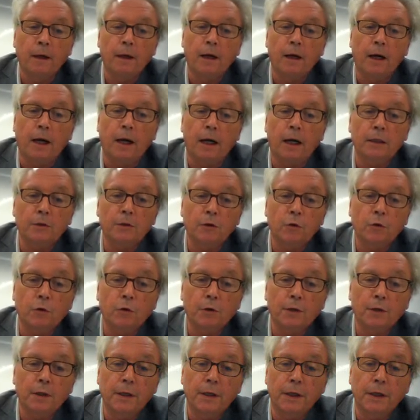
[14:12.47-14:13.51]

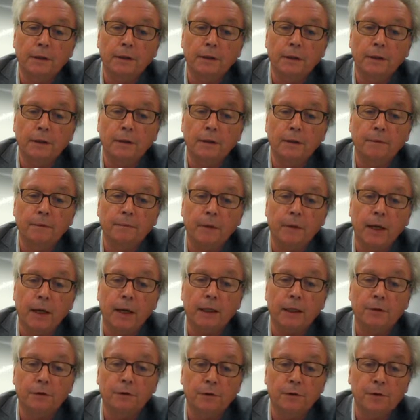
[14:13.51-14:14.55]
Uncoordinated
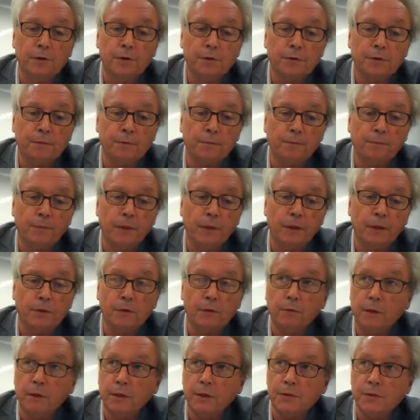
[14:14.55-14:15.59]
actors, that's
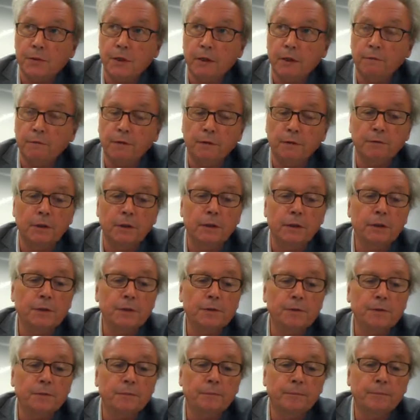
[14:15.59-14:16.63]
quite
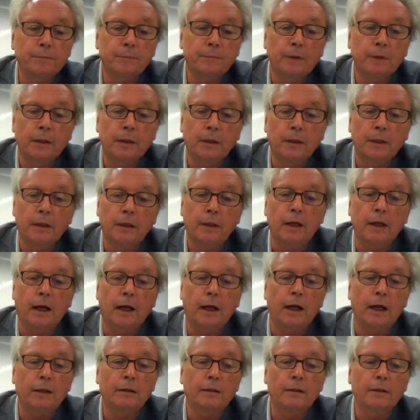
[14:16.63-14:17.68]
self-evident.
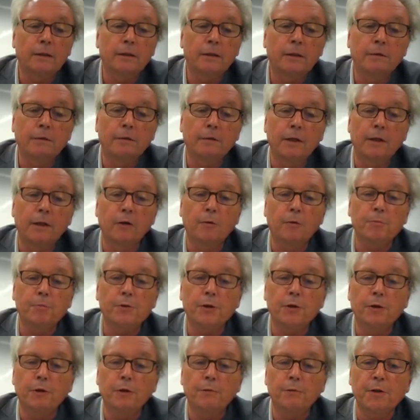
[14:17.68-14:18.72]
Underdeveloped
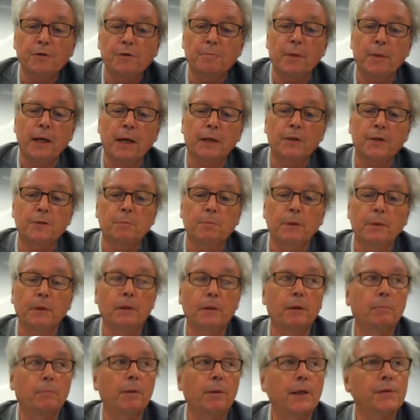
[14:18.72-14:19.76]
service management
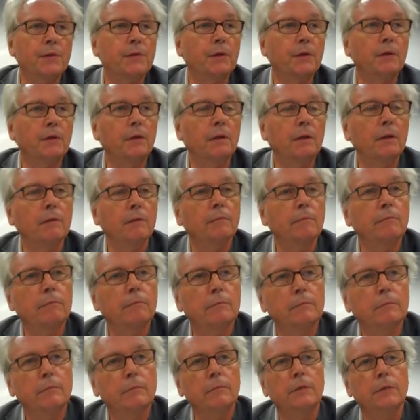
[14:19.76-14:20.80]
capacity.
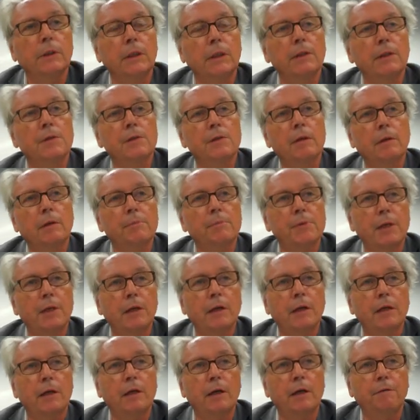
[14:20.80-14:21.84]
In
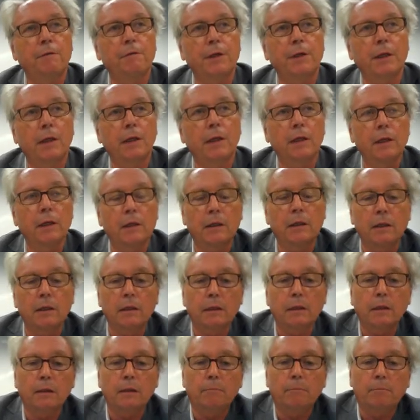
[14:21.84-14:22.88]
sub-Saharan Africa,
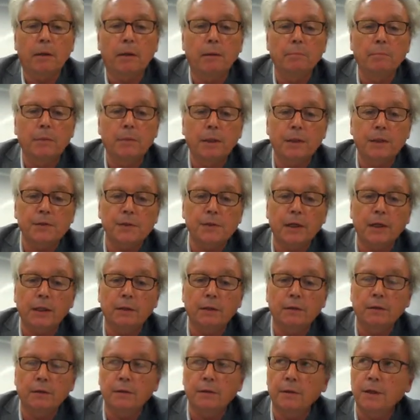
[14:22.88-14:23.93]
public
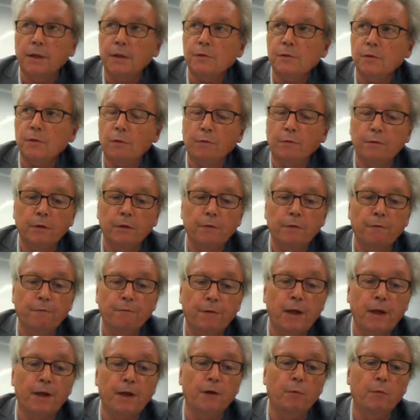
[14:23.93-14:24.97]
sector is often
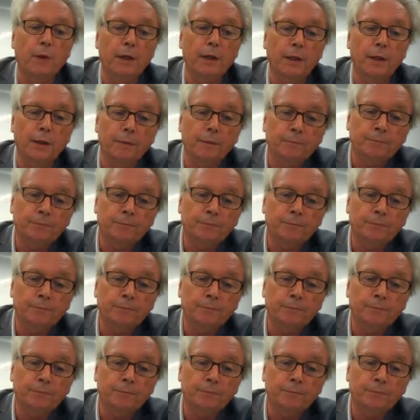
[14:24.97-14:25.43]
very weak.